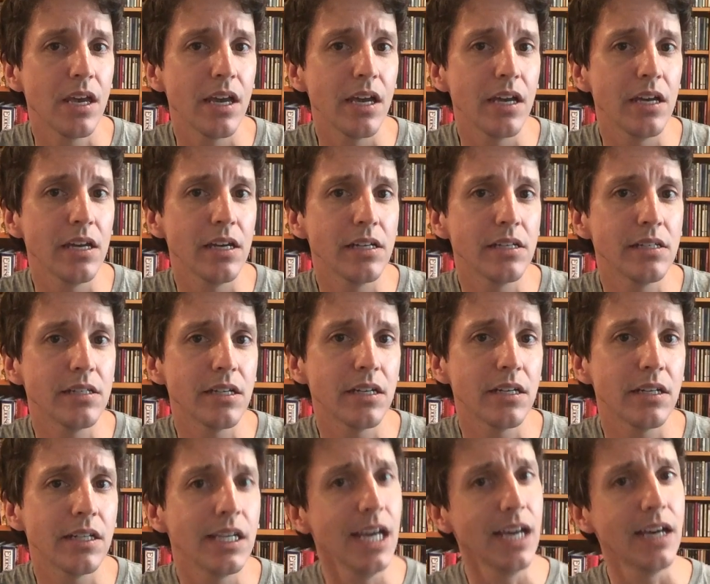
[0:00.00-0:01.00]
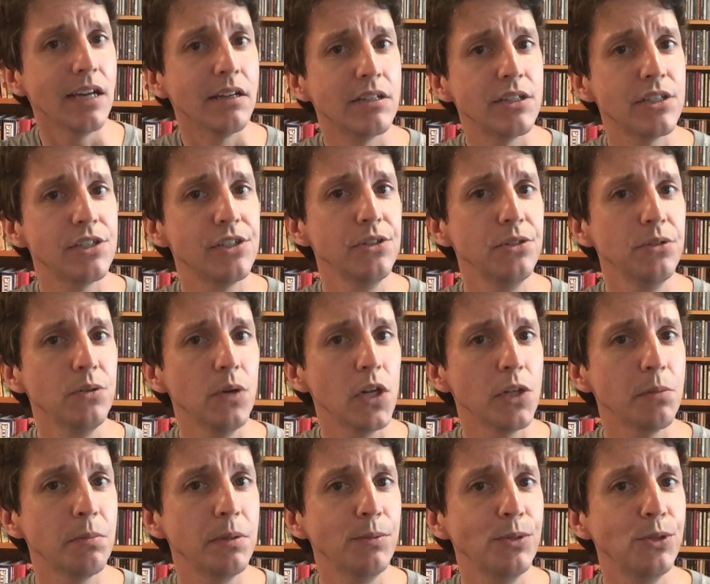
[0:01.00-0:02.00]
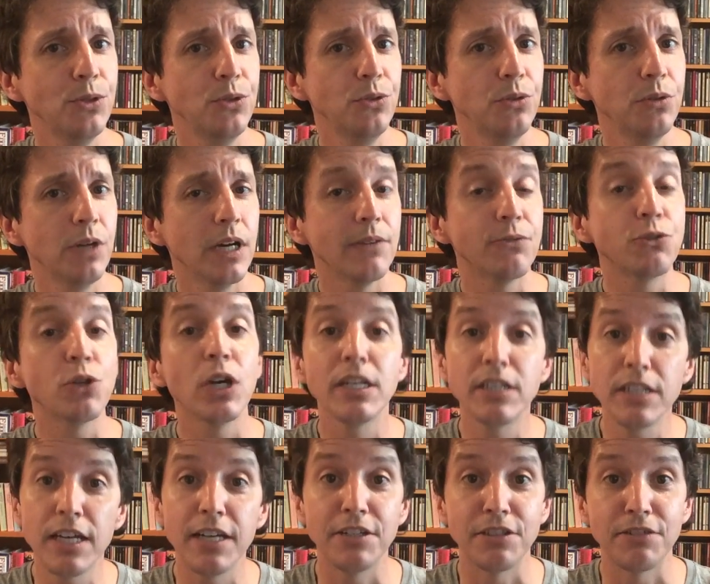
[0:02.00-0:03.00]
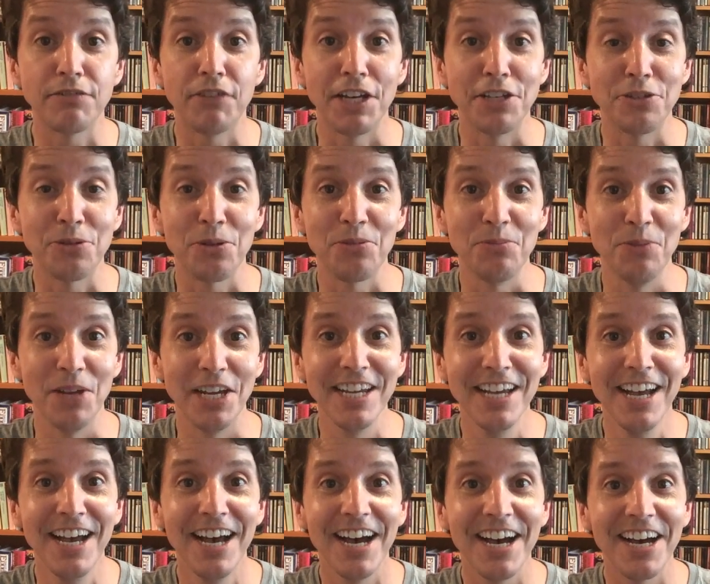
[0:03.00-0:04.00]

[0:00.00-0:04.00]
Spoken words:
And yeah, to all the people who have tried to get into fights with me,